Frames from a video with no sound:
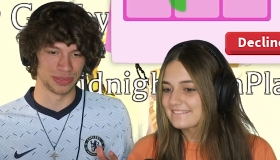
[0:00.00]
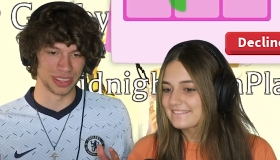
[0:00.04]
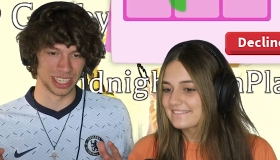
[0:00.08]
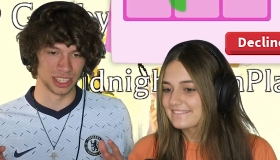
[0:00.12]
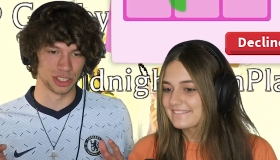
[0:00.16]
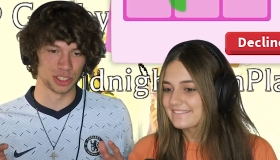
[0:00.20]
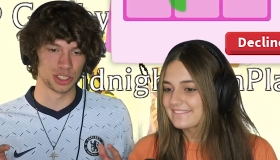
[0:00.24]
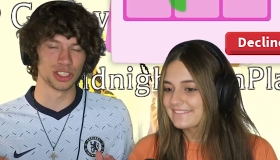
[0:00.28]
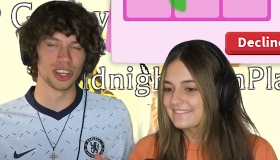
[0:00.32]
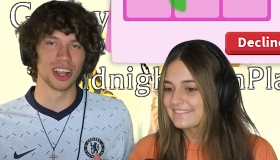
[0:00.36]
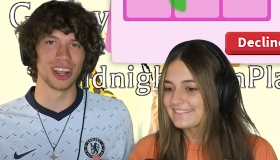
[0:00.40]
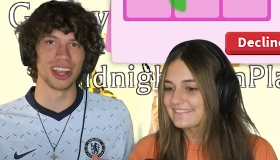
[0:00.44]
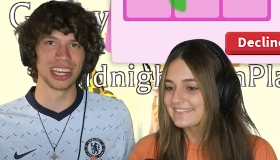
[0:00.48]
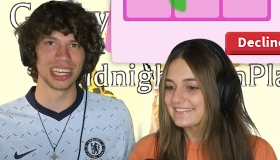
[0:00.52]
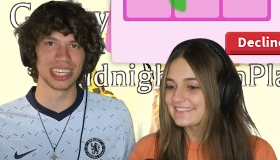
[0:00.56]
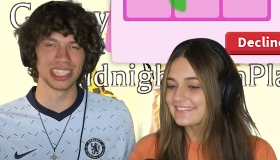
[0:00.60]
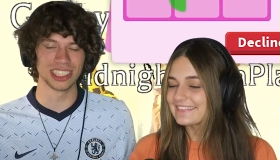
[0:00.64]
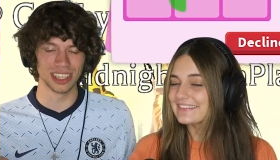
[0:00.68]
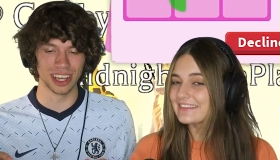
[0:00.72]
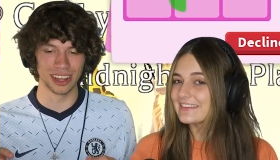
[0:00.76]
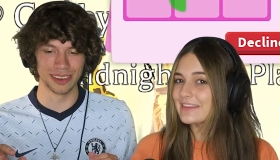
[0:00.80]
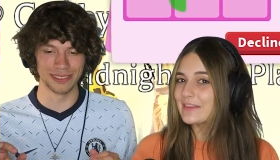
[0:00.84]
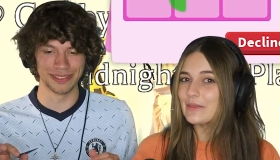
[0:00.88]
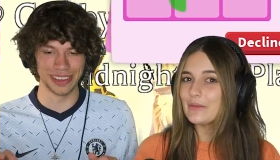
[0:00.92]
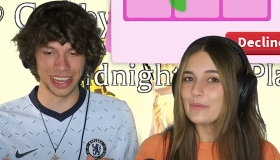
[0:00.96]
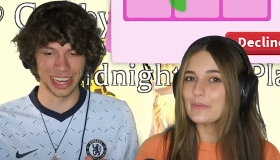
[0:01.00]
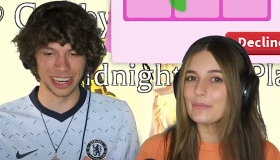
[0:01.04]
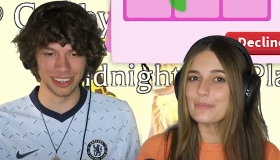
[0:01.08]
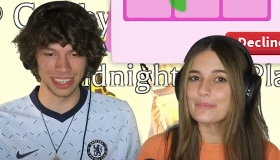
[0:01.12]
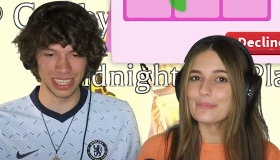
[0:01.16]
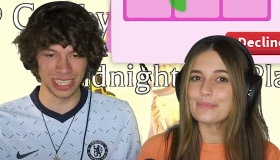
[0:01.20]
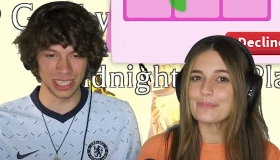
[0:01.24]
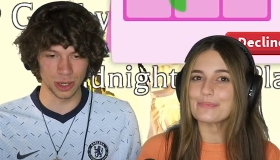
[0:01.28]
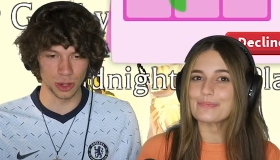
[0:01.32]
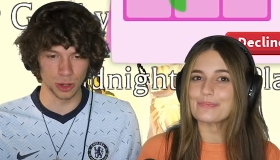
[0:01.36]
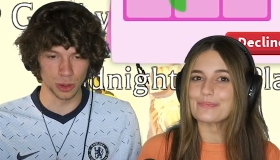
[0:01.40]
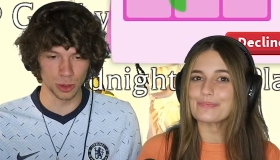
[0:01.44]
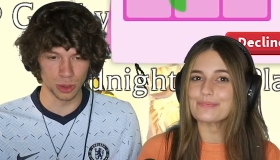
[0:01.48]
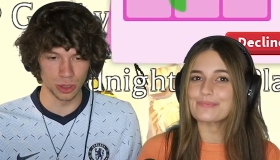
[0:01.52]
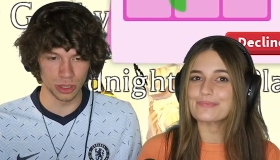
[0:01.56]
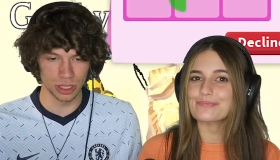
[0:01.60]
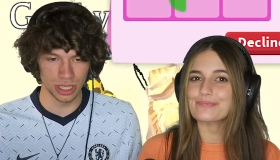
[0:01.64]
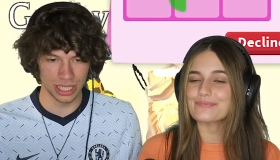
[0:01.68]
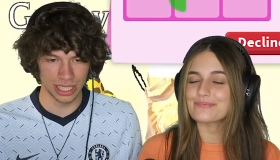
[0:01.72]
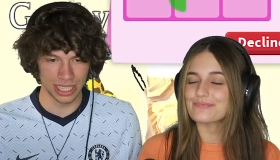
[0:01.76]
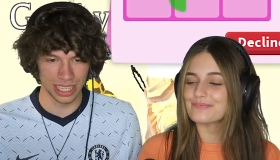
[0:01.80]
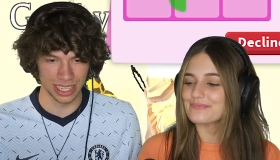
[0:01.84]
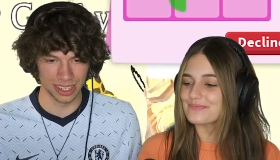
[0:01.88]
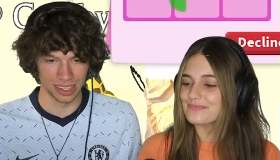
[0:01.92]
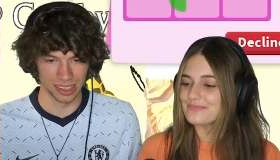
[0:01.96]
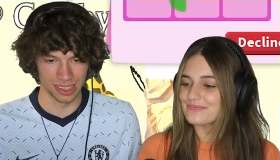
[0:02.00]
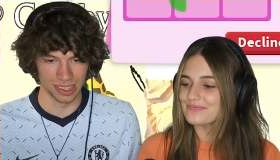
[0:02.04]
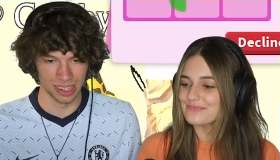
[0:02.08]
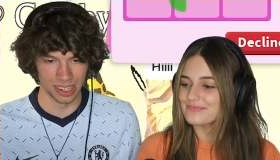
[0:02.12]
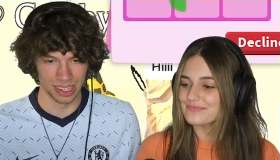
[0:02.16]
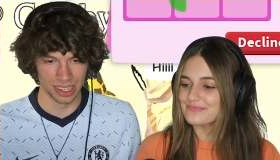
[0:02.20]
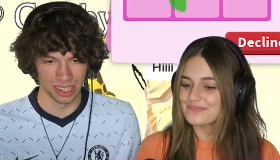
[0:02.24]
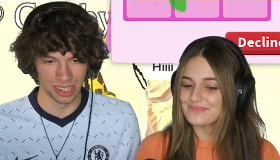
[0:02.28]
Speaker 1: The sharks are very cool still.